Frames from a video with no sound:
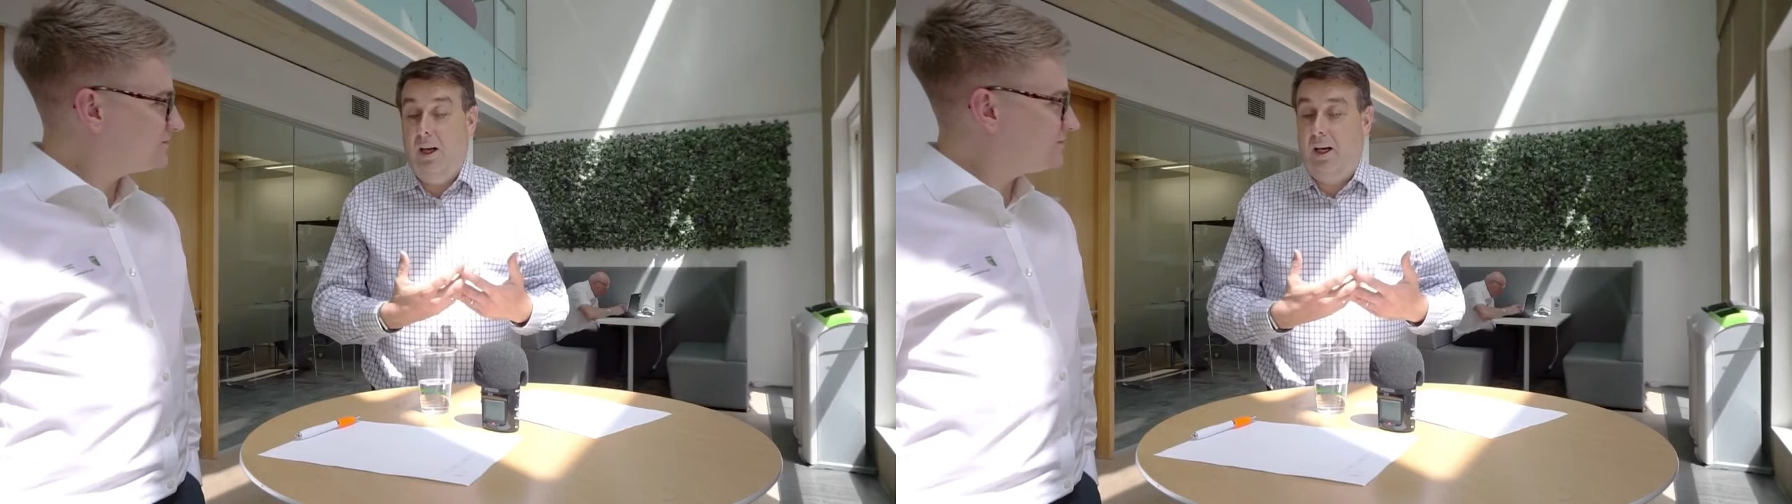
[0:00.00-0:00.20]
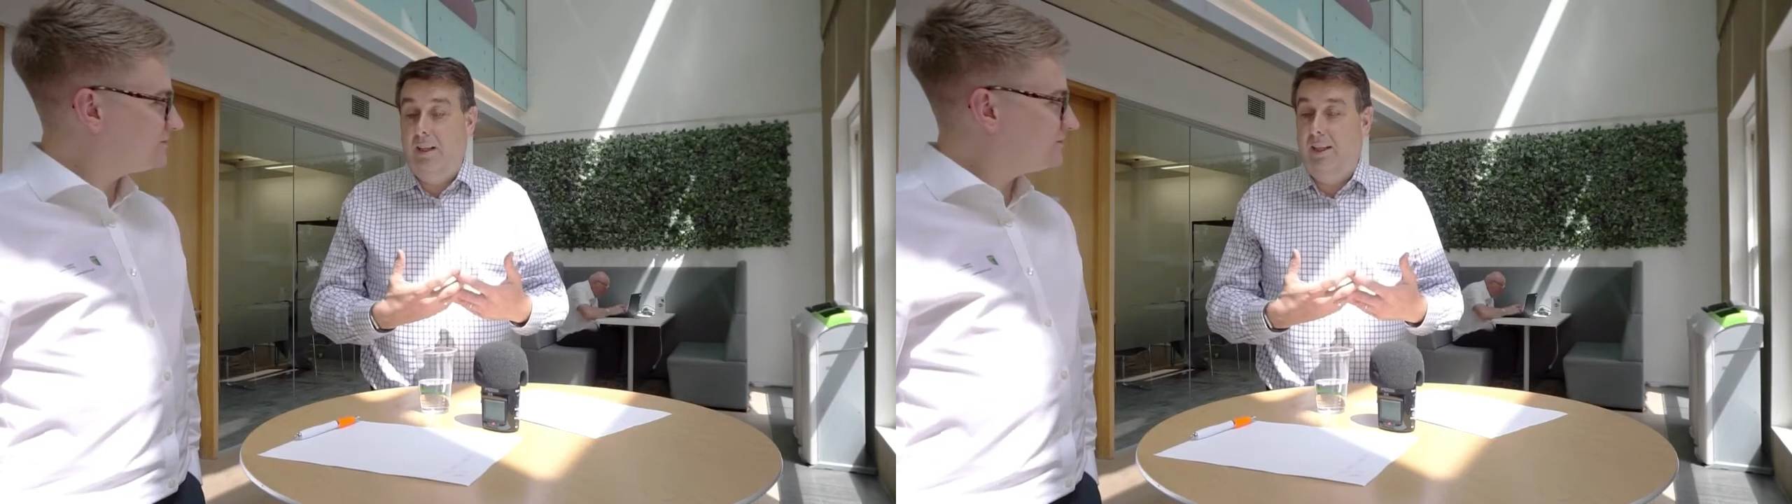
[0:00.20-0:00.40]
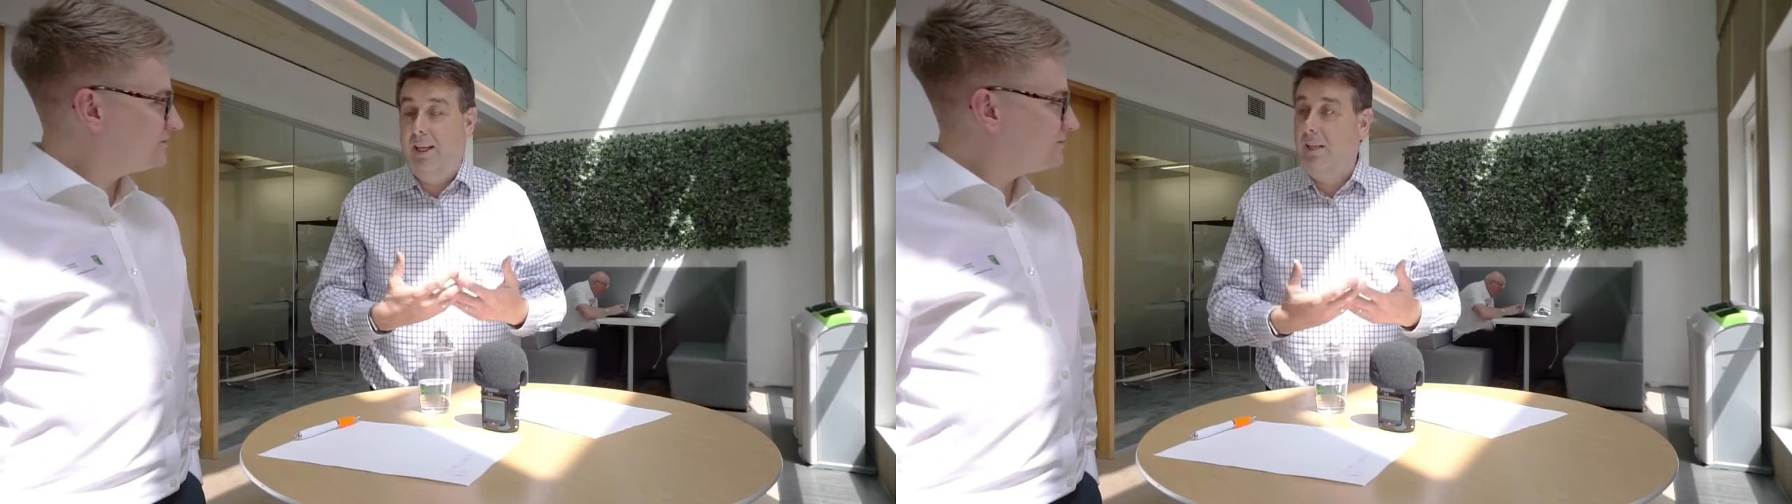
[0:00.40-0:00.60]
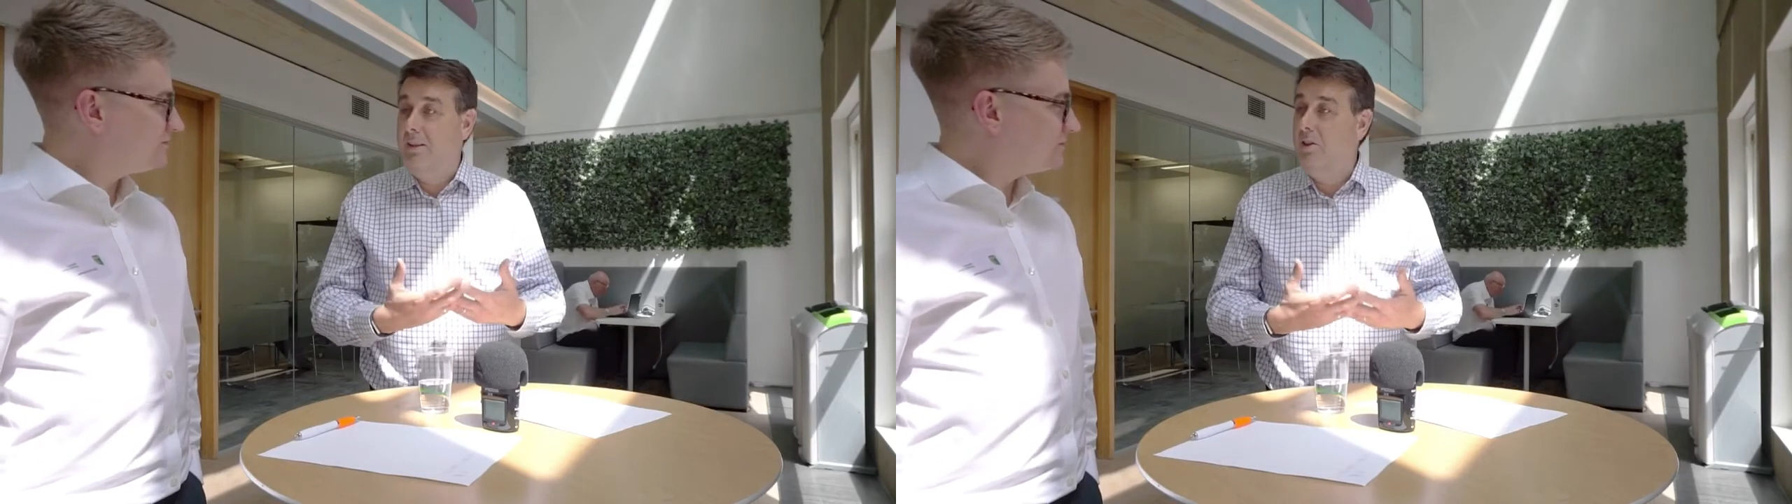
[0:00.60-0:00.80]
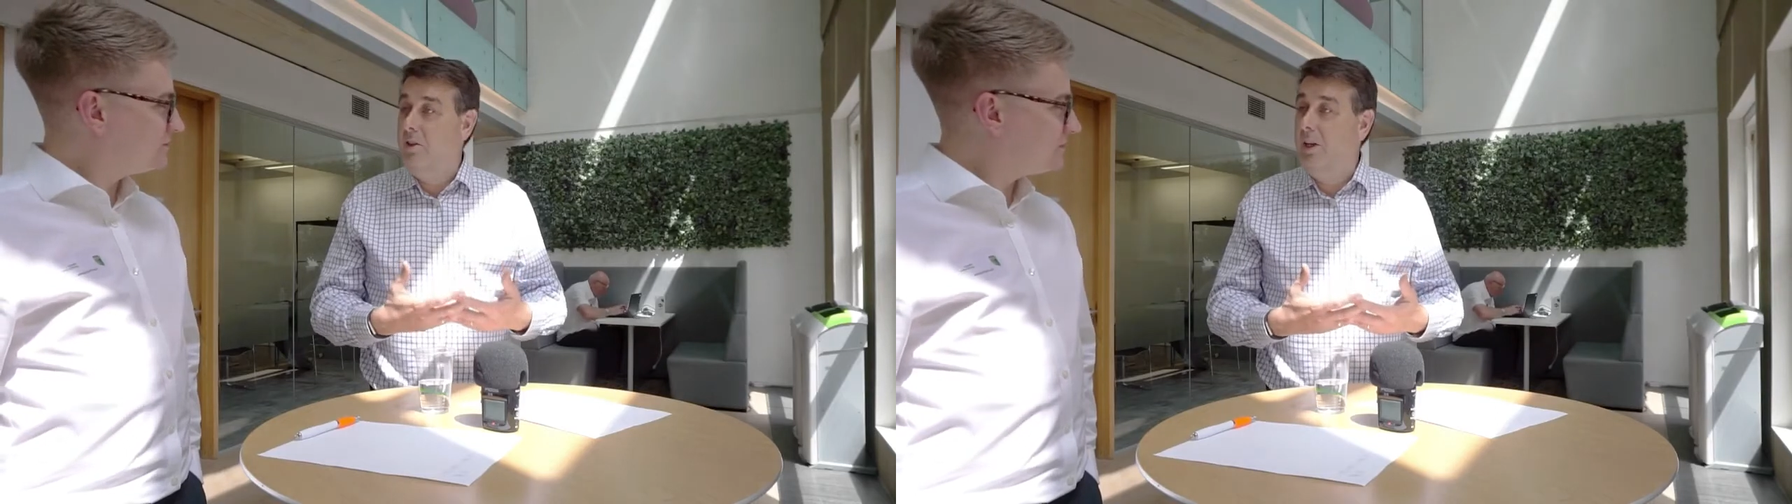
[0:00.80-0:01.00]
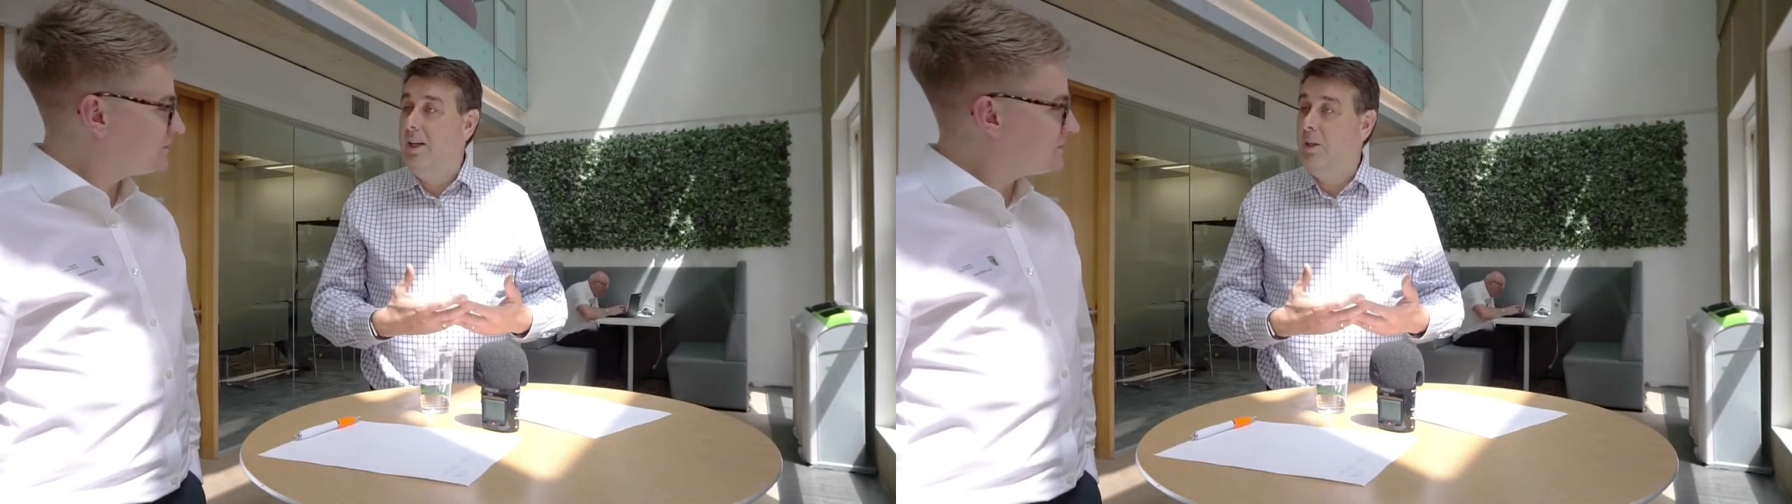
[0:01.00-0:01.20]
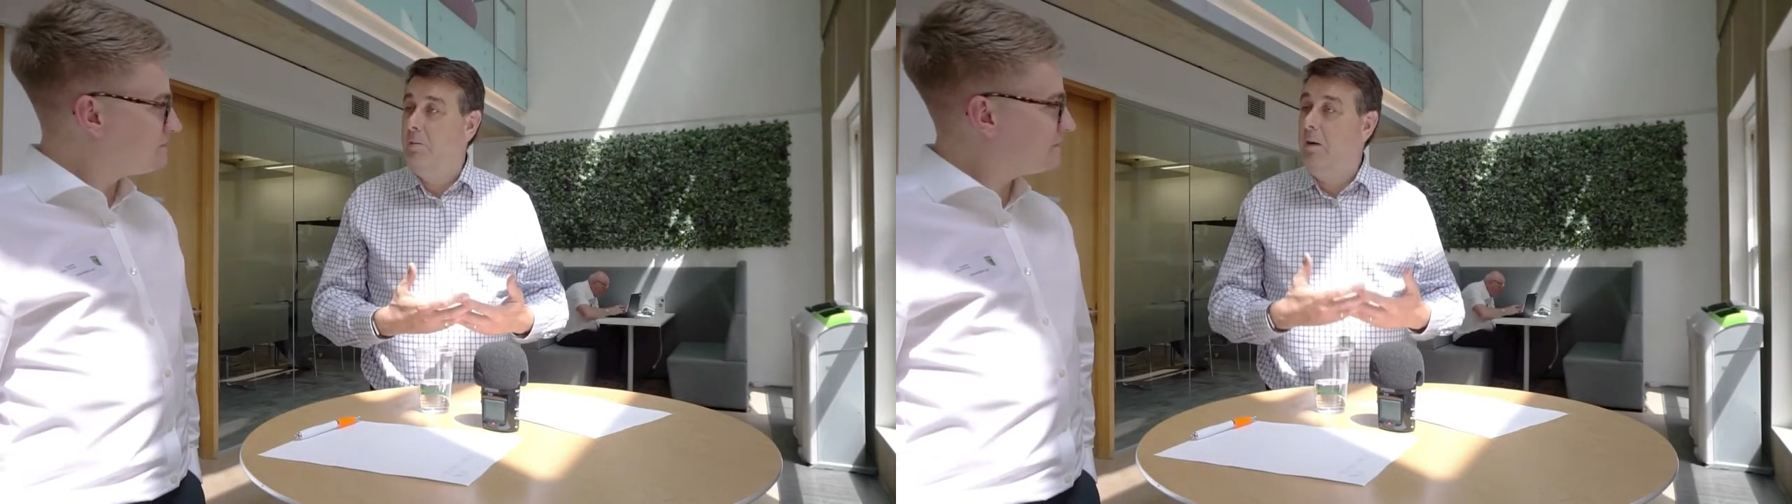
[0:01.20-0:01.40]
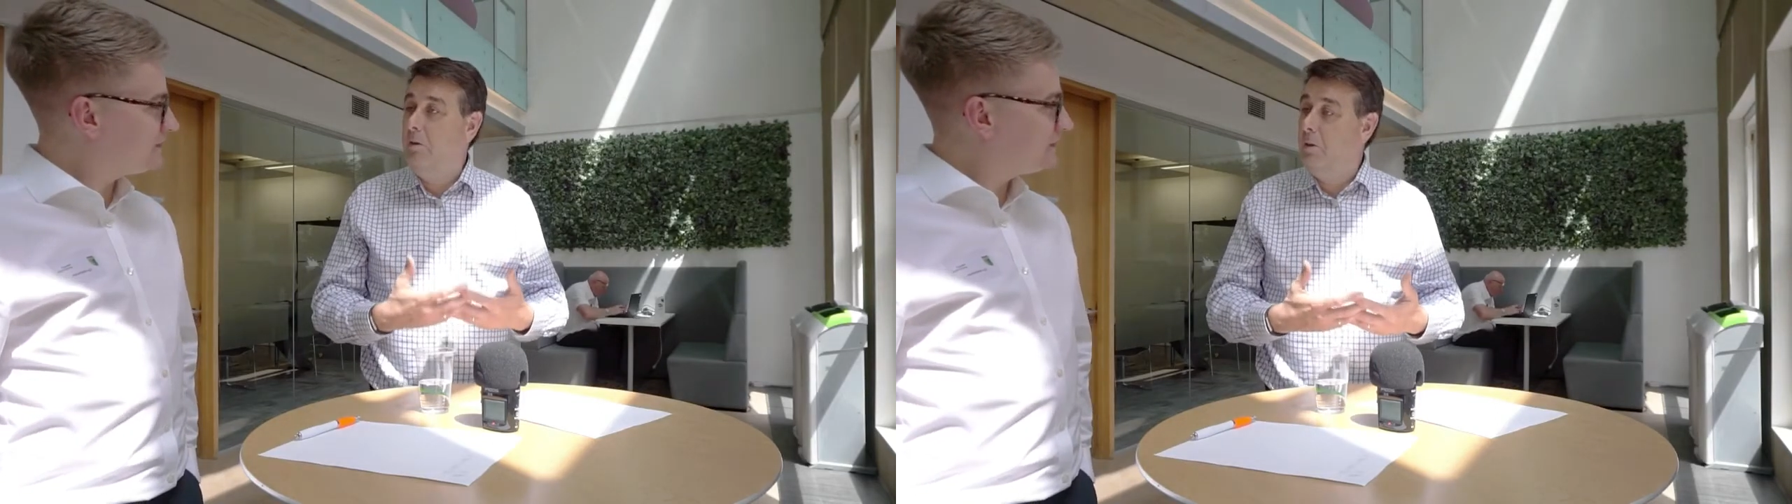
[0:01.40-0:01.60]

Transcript: And the key things you can expect